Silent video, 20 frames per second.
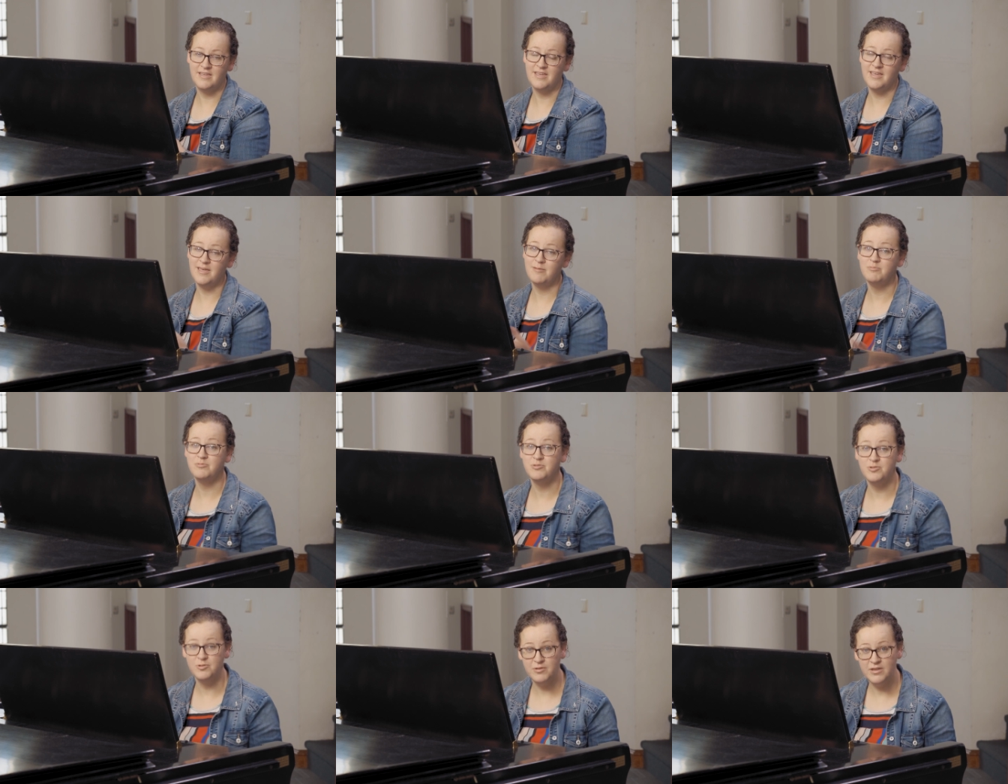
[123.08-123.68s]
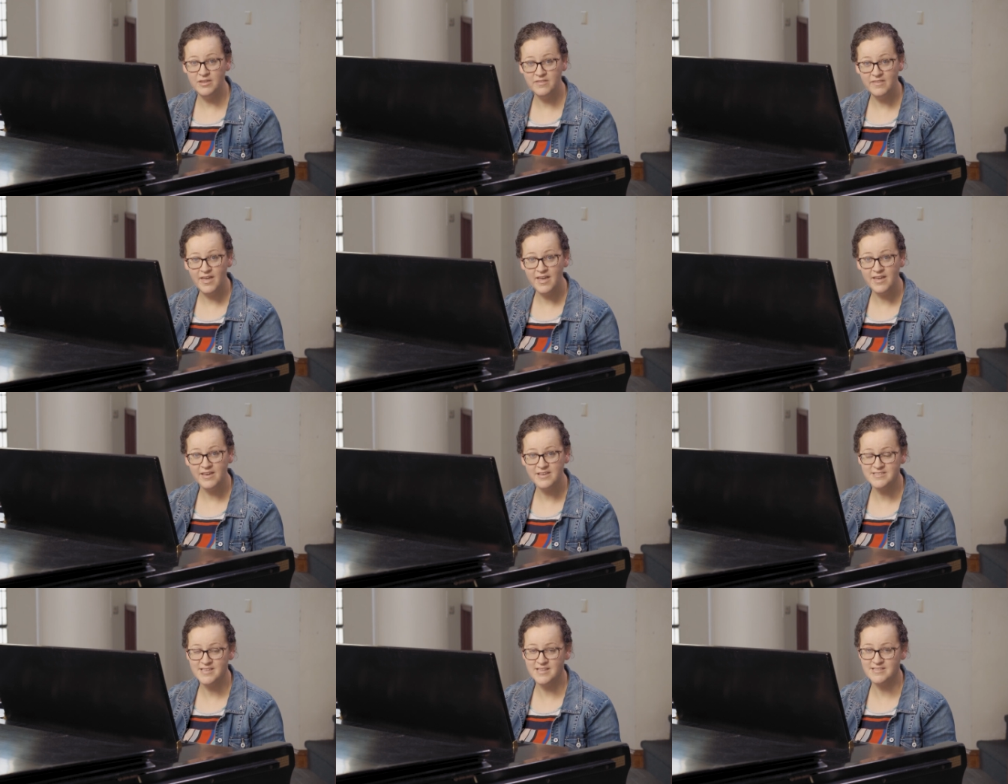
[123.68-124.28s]
keep doing that
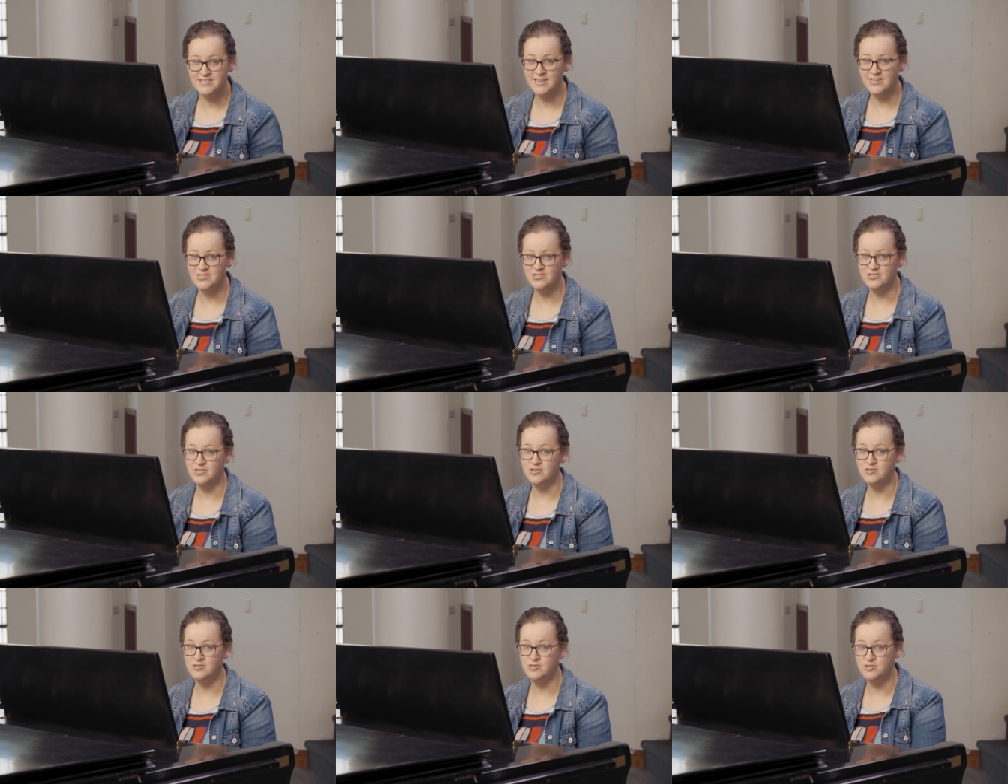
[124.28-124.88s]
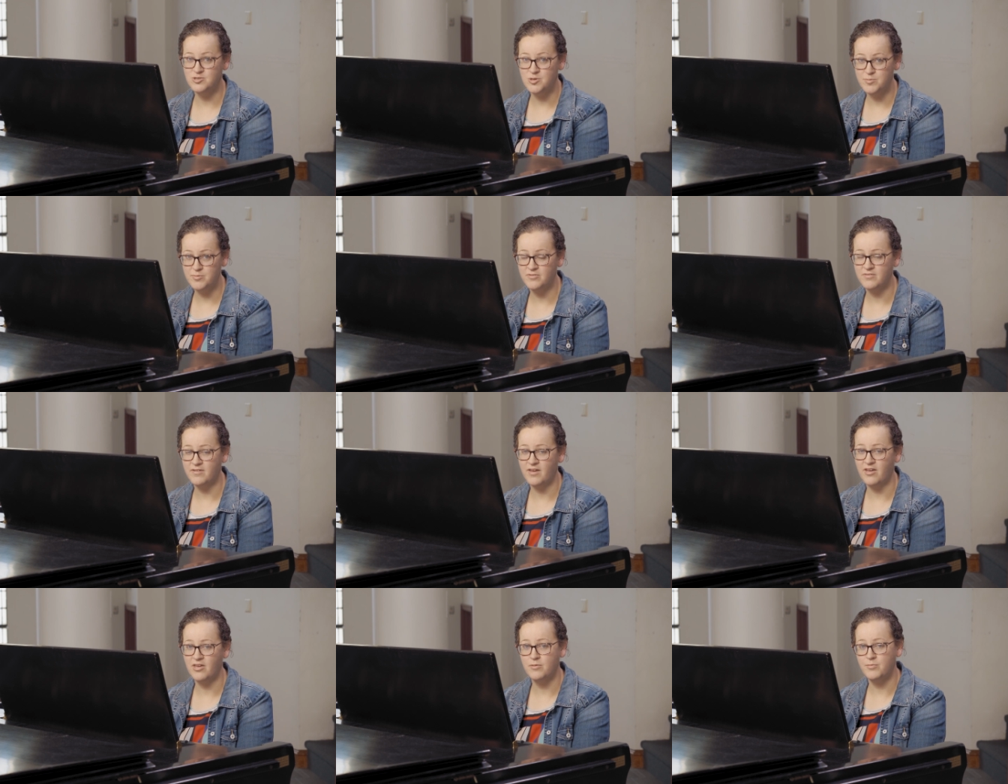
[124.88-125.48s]
because that's actually super
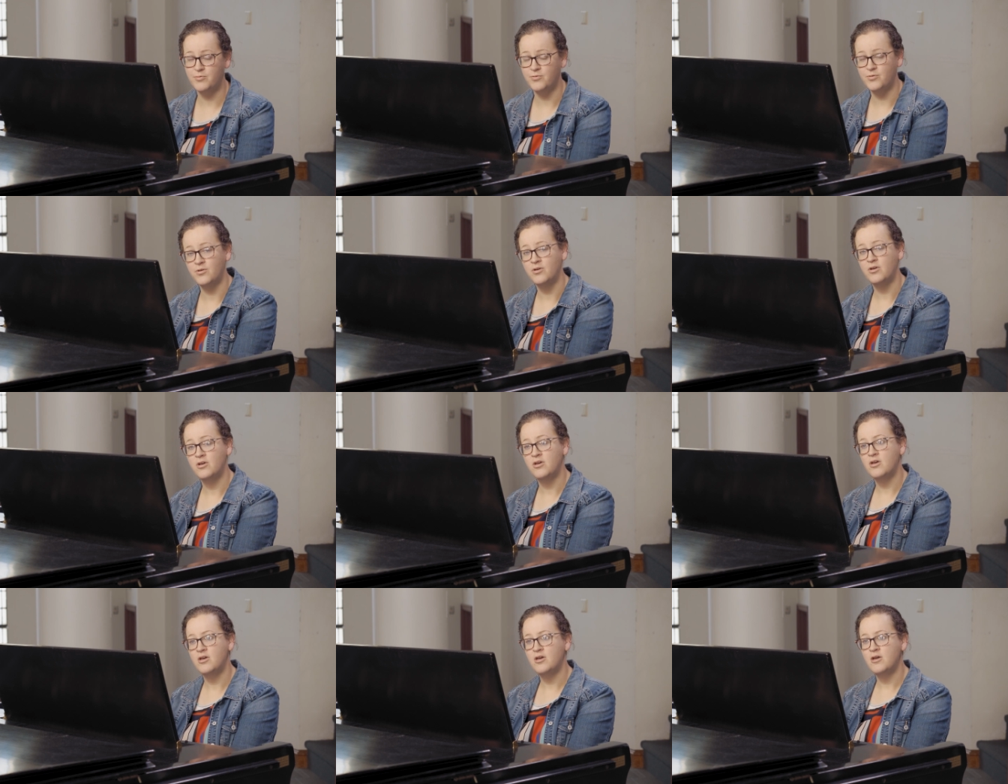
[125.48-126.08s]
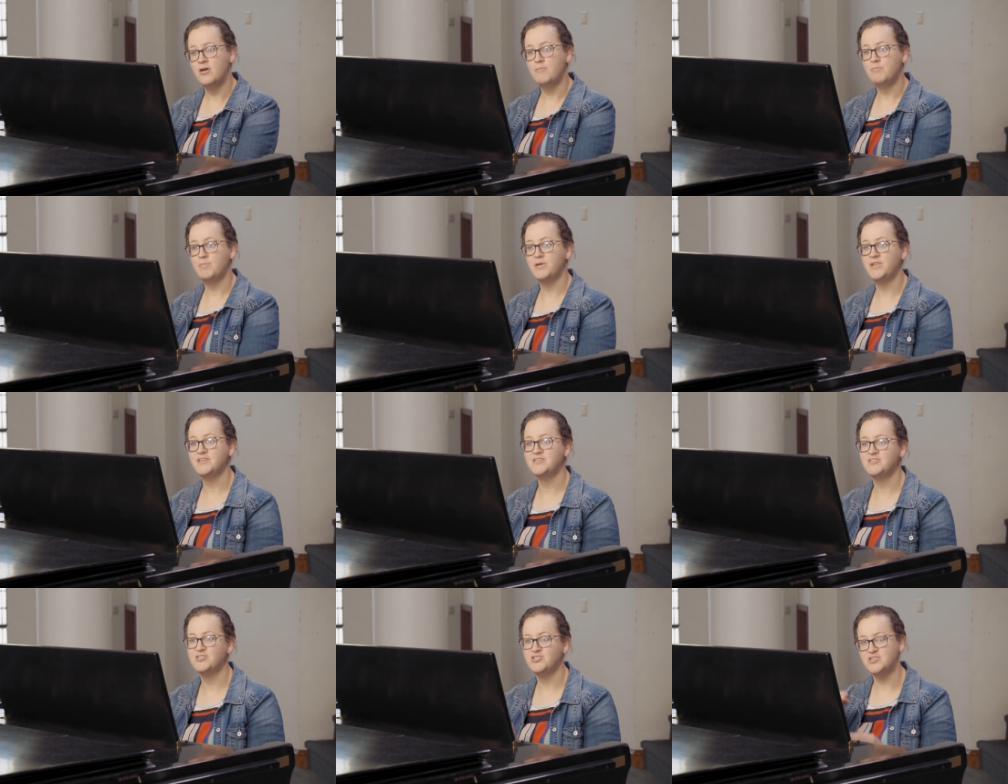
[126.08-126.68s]
valuable. But
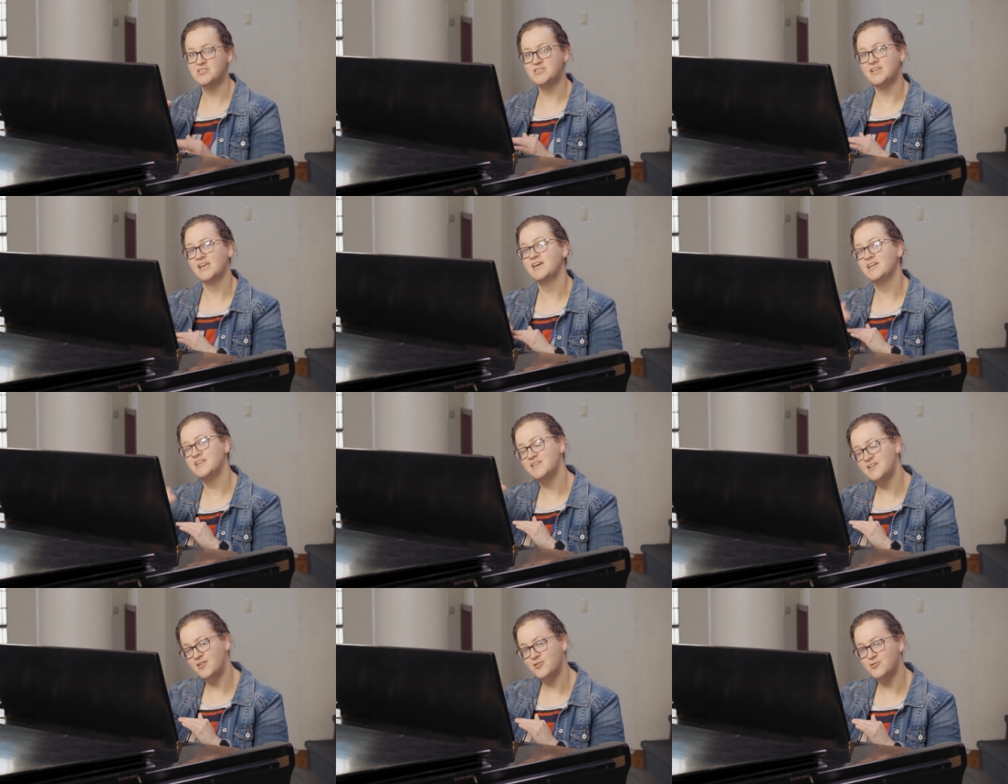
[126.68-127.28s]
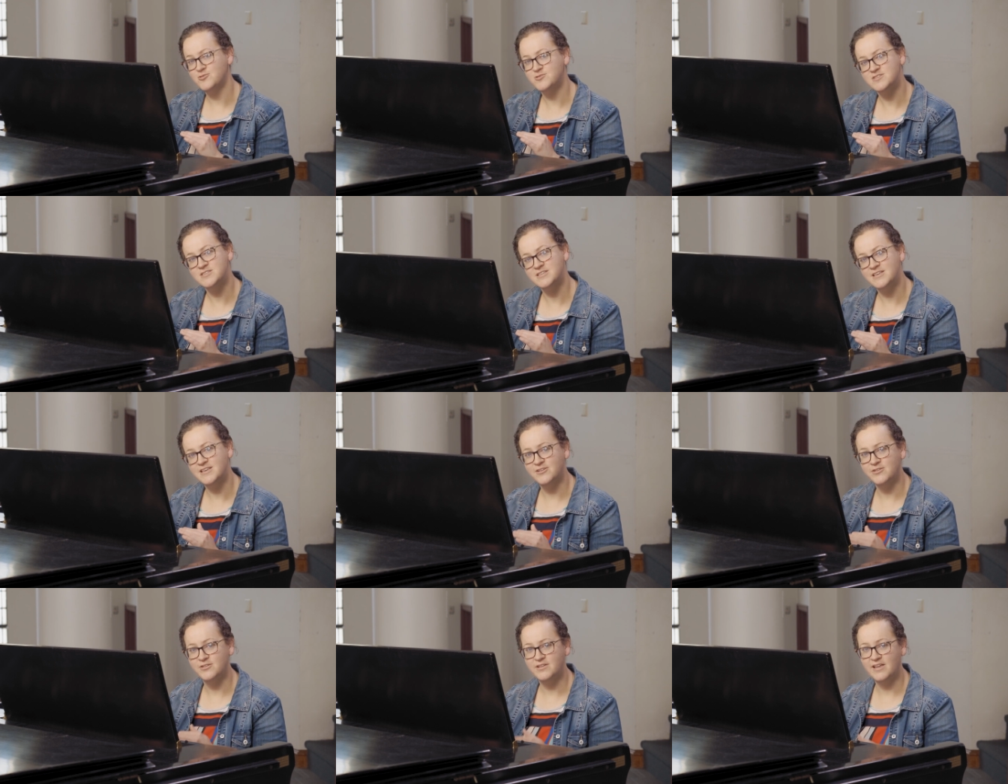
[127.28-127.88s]
this is just like another
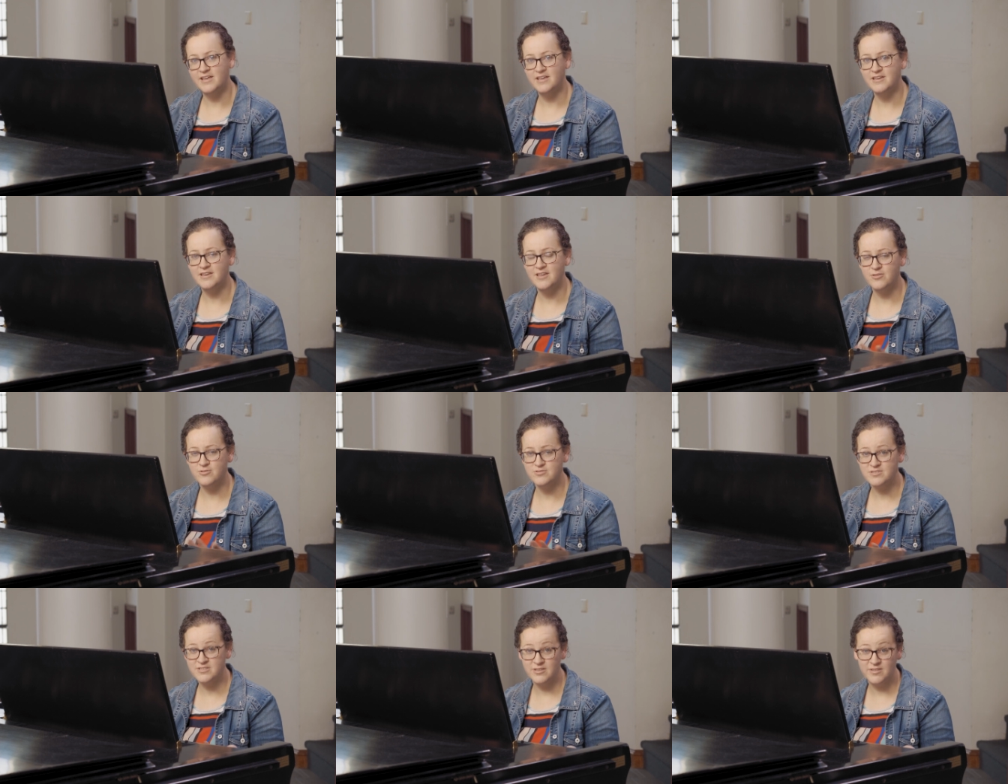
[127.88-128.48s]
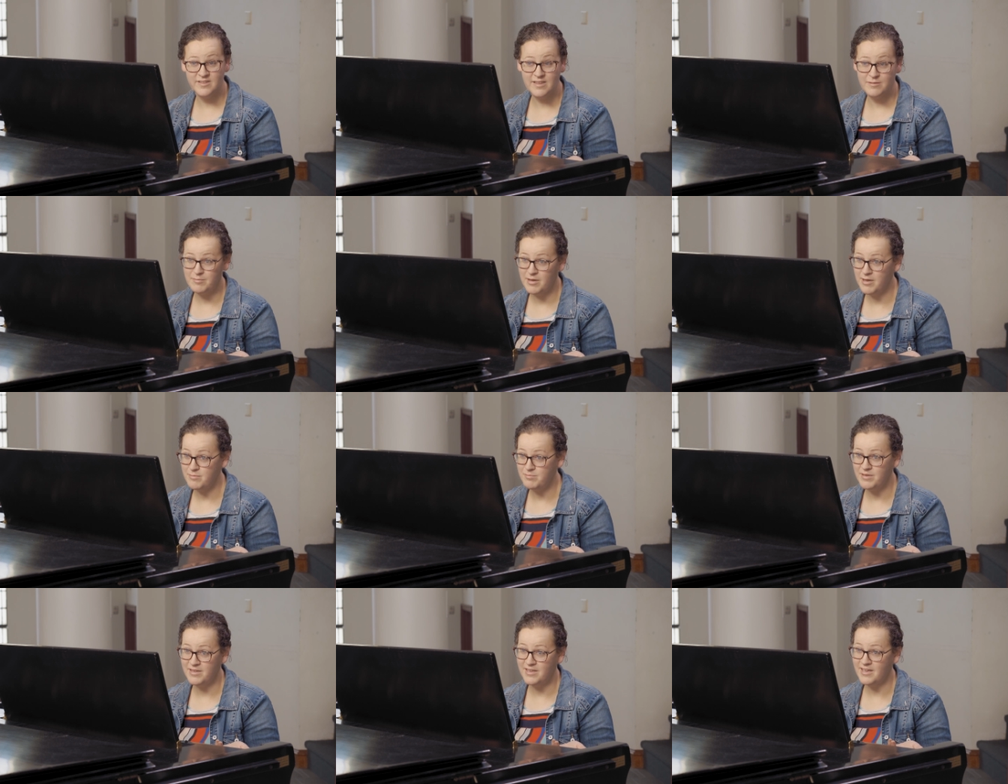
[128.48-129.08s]
skill, like another skill that
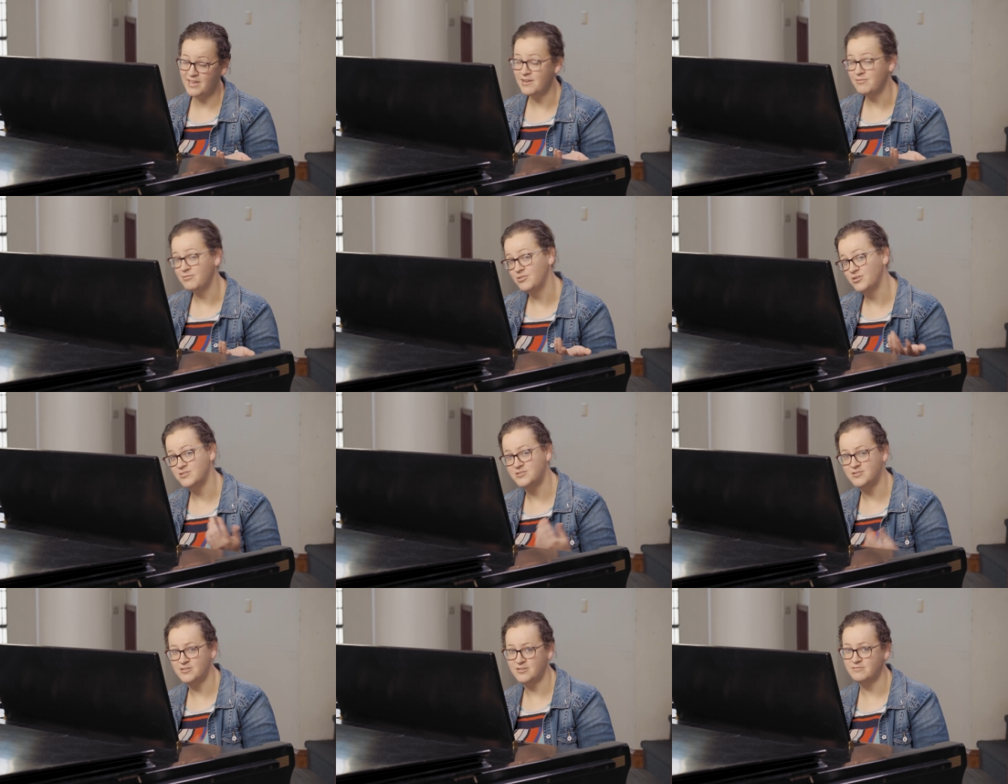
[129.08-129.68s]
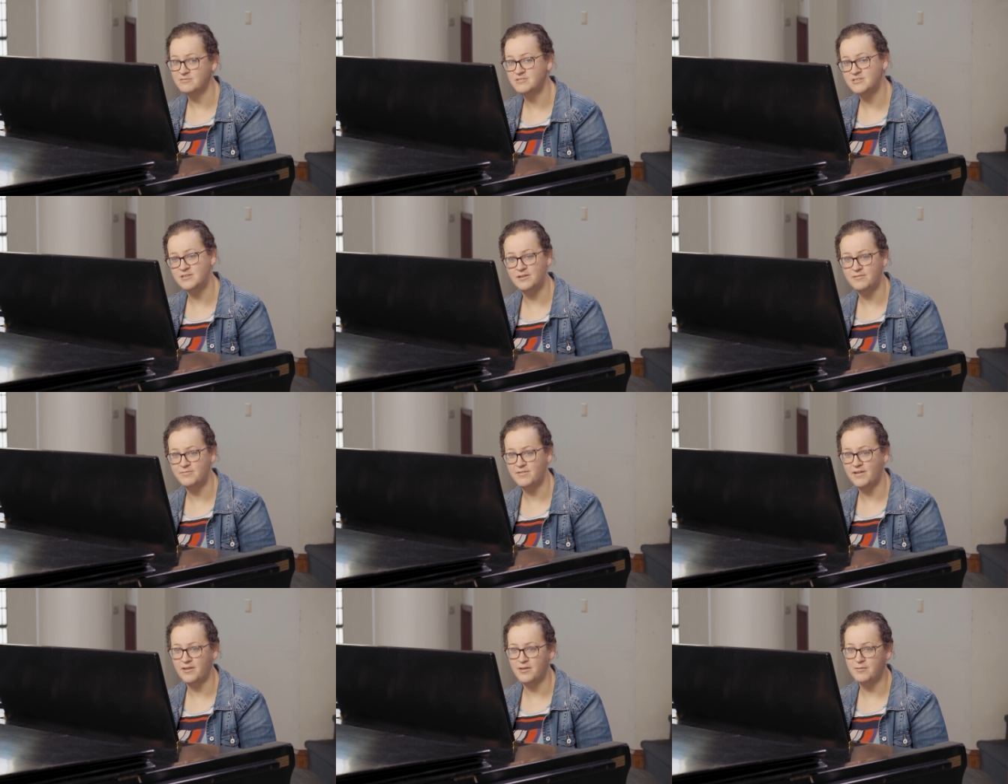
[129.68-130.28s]
might be kind of good to, to
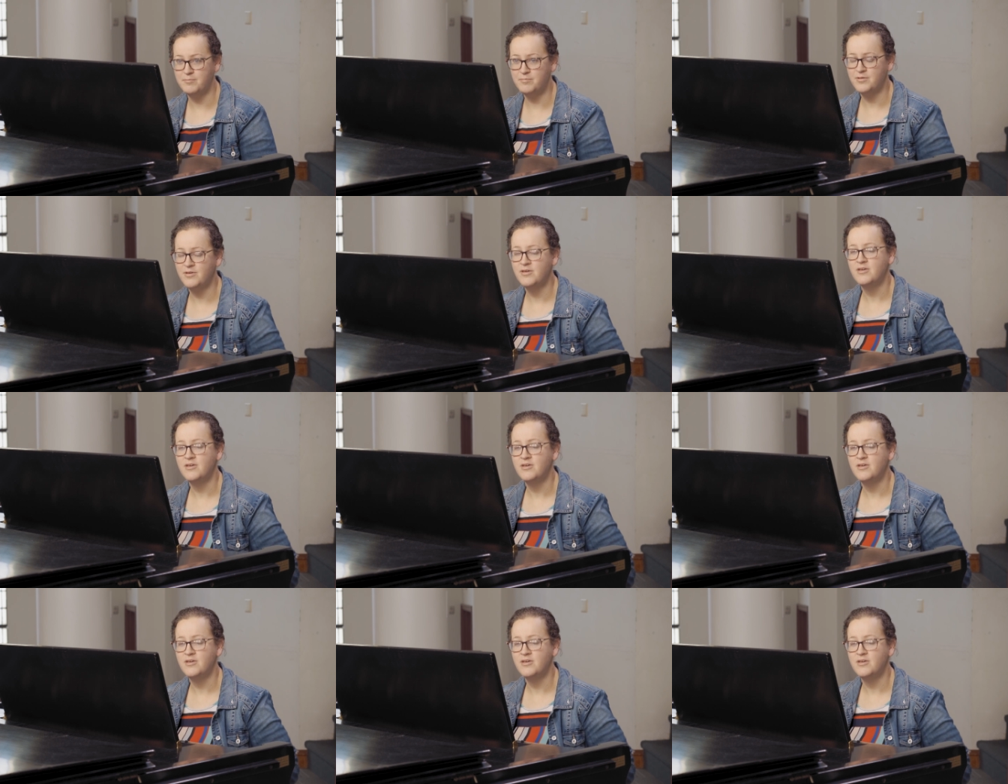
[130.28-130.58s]
develop.